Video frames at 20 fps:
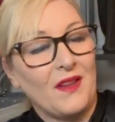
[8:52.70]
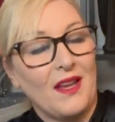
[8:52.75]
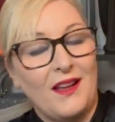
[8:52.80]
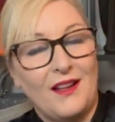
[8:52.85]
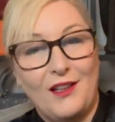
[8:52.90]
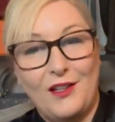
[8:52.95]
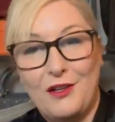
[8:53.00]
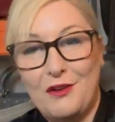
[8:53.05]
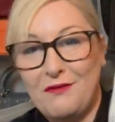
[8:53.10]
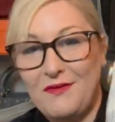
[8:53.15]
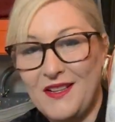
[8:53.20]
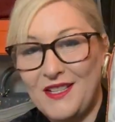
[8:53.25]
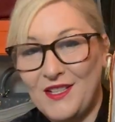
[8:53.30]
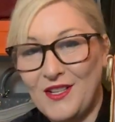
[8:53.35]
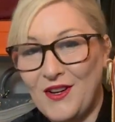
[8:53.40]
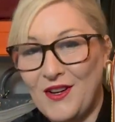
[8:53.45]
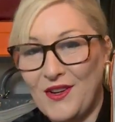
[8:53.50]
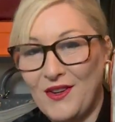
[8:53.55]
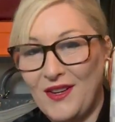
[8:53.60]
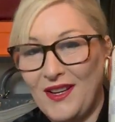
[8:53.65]
Louis
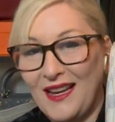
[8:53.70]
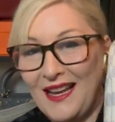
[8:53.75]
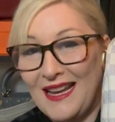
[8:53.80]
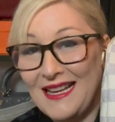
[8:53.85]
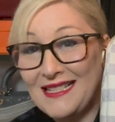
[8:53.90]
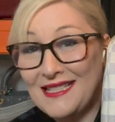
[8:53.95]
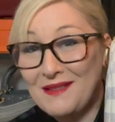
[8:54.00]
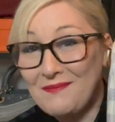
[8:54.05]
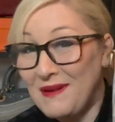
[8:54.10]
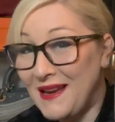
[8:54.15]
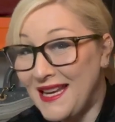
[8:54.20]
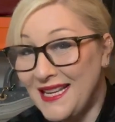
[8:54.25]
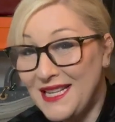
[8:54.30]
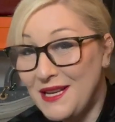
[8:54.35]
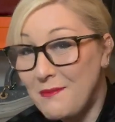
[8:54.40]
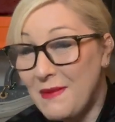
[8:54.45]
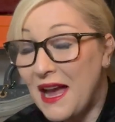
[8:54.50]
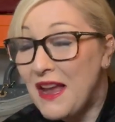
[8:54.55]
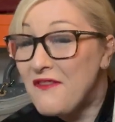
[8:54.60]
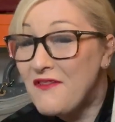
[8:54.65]
Vuitton Speedy,
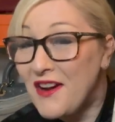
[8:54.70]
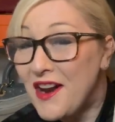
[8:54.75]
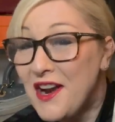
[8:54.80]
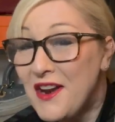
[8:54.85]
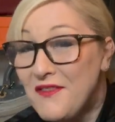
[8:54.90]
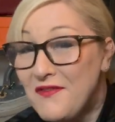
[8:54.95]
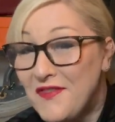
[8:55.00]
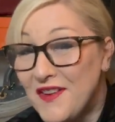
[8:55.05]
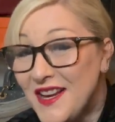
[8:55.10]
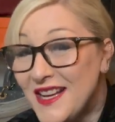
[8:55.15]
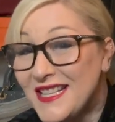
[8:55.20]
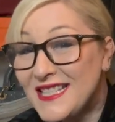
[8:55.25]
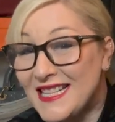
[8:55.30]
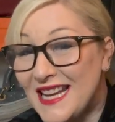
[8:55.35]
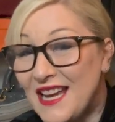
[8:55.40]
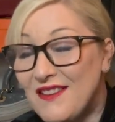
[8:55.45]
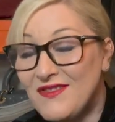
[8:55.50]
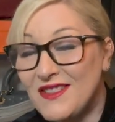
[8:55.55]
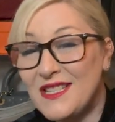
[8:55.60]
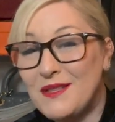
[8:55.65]
my very first
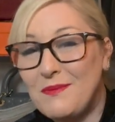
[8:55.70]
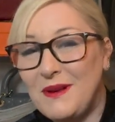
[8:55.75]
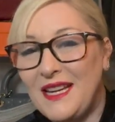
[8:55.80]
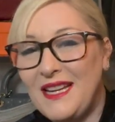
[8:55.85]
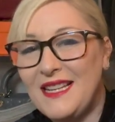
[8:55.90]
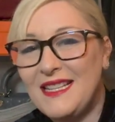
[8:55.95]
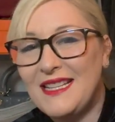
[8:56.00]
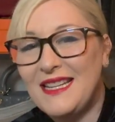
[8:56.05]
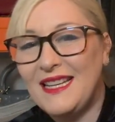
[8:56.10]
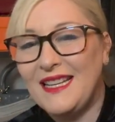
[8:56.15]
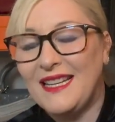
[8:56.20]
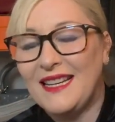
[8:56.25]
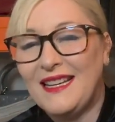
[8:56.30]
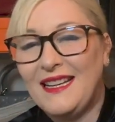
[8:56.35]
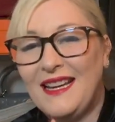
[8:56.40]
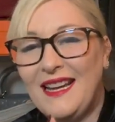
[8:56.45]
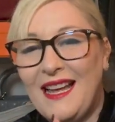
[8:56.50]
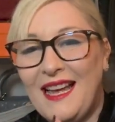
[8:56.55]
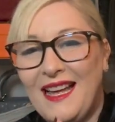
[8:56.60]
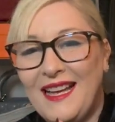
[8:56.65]
ever Speedy.
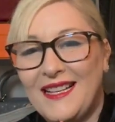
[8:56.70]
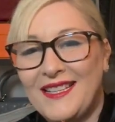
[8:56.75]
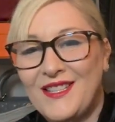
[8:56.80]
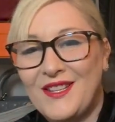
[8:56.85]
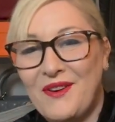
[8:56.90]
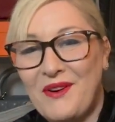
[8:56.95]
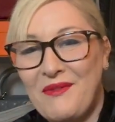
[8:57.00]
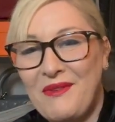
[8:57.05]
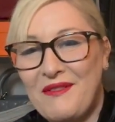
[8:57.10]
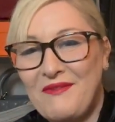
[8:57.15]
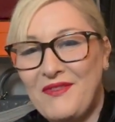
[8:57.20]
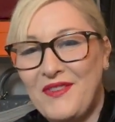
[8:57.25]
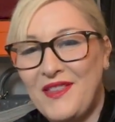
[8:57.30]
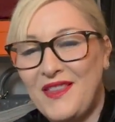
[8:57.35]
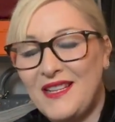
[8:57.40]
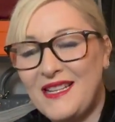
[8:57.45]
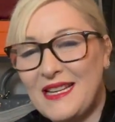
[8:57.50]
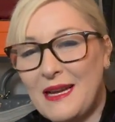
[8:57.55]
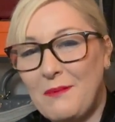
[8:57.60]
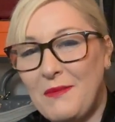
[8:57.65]
So I went for the
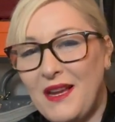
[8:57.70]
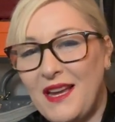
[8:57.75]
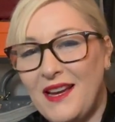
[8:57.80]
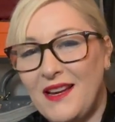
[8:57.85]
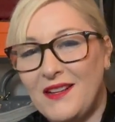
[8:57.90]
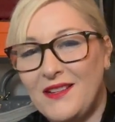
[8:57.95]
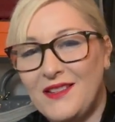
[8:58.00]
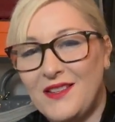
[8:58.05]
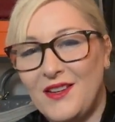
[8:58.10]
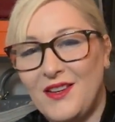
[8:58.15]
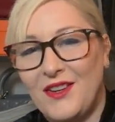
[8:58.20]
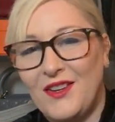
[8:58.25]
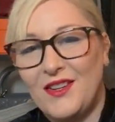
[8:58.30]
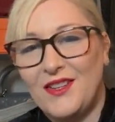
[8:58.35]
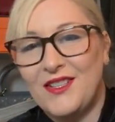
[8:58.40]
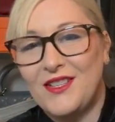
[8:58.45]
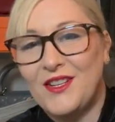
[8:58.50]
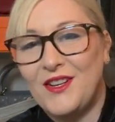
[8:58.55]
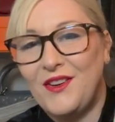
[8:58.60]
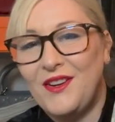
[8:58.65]
Damier Azure.
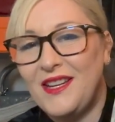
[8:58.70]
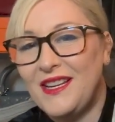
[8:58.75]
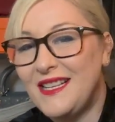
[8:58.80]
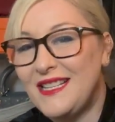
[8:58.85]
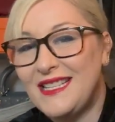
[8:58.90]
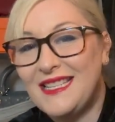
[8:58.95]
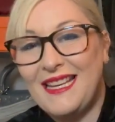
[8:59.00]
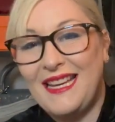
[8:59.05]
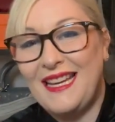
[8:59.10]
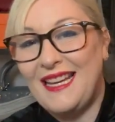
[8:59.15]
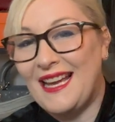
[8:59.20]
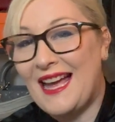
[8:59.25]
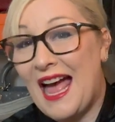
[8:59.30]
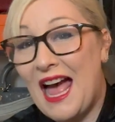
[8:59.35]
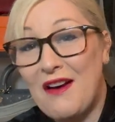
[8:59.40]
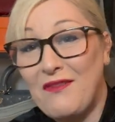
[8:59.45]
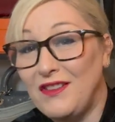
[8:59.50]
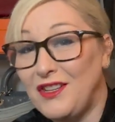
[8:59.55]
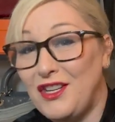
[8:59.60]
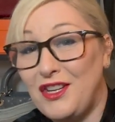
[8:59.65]
So you can see I
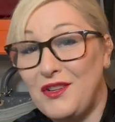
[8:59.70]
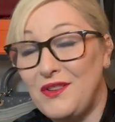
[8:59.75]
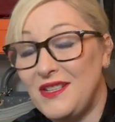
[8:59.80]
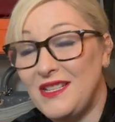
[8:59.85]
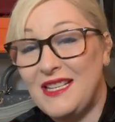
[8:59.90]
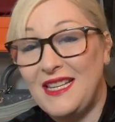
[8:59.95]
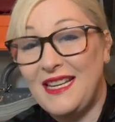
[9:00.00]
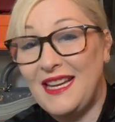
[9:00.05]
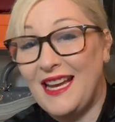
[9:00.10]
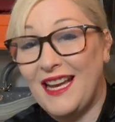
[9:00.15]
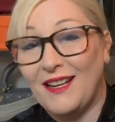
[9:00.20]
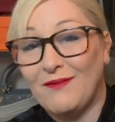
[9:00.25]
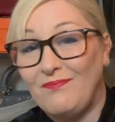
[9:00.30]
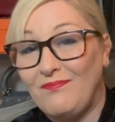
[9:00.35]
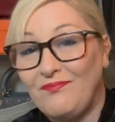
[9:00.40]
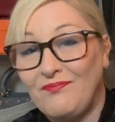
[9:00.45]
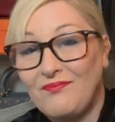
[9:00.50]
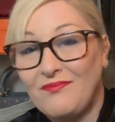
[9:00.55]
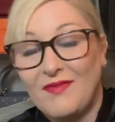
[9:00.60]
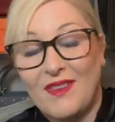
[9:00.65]
haven't used it yet.
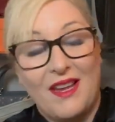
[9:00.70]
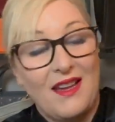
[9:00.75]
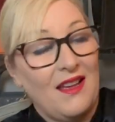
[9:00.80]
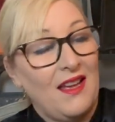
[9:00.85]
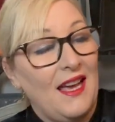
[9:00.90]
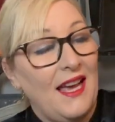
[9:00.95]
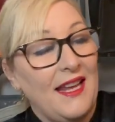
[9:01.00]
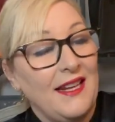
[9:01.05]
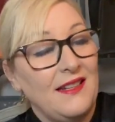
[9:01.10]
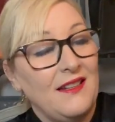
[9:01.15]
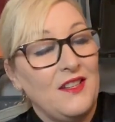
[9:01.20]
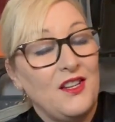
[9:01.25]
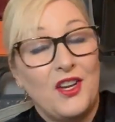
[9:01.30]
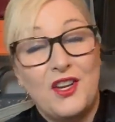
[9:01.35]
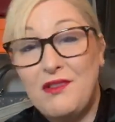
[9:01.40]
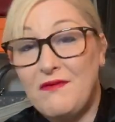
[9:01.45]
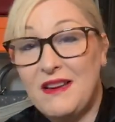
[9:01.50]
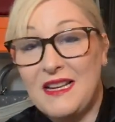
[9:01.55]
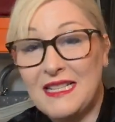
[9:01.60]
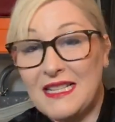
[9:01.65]
And the
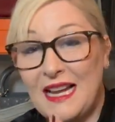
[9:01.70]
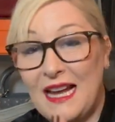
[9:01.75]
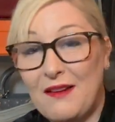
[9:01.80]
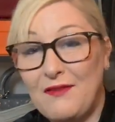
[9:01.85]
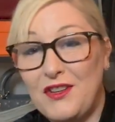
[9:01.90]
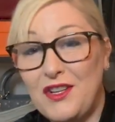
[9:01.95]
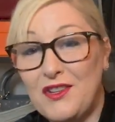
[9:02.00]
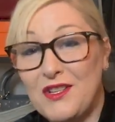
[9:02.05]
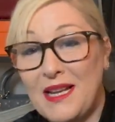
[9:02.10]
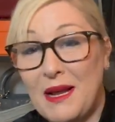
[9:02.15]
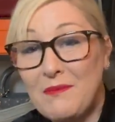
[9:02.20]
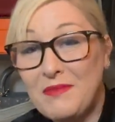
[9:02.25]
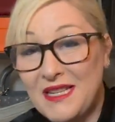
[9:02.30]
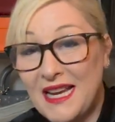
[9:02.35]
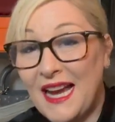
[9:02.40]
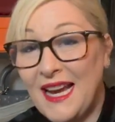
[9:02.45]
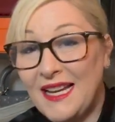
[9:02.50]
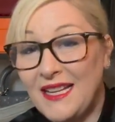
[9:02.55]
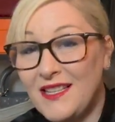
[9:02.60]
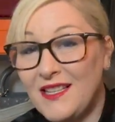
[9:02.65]
only reason I haven't used it, I'm
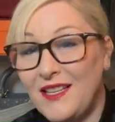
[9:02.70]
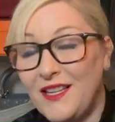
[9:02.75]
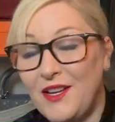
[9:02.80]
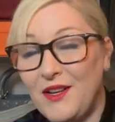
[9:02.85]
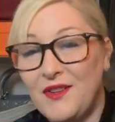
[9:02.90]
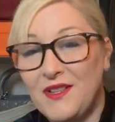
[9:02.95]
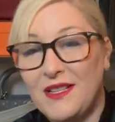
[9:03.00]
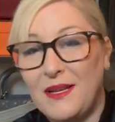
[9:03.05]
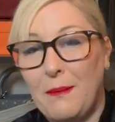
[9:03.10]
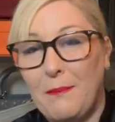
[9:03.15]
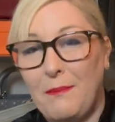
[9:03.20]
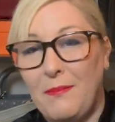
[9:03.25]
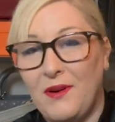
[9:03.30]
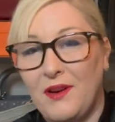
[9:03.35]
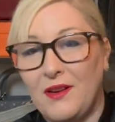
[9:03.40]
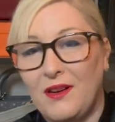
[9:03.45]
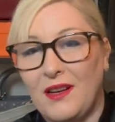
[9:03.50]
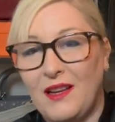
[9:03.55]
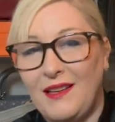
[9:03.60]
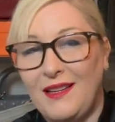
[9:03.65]
dying to use it,
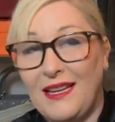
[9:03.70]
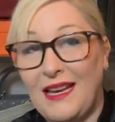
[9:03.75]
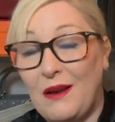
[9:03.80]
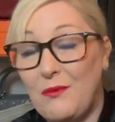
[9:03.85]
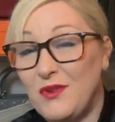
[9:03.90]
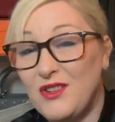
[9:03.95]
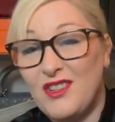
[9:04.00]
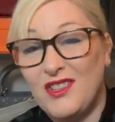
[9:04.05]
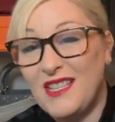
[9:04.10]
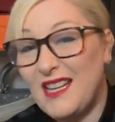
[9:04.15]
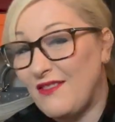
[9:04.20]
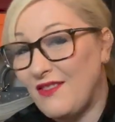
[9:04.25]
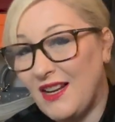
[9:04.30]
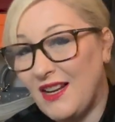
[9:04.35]
but yeah, we just haven't